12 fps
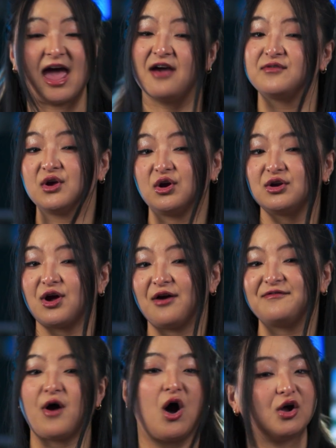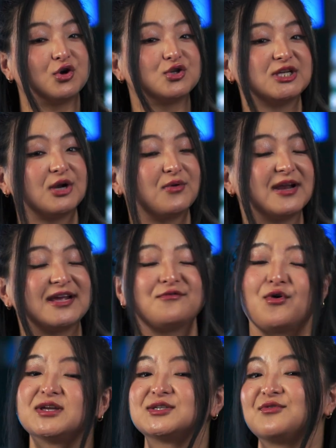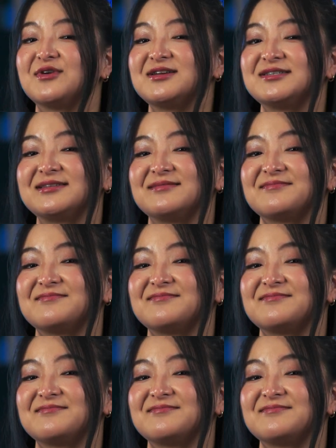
have you heard of auto-generating voiceovers?